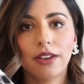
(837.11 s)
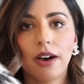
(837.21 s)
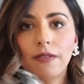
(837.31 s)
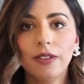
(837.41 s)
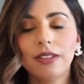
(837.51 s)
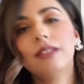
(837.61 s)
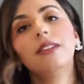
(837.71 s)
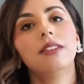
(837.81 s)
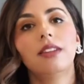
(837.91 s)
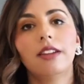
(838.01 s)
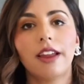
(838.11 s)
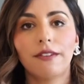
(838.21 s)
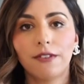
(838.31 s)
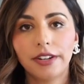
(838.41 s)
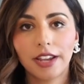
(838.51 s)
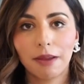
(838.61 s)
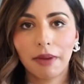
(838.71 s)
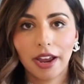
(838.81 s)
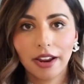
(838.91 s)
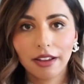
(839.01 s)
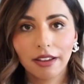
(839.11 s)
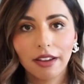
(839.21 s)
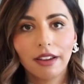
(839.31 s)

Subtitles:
Obviously this isn't an everyday bag,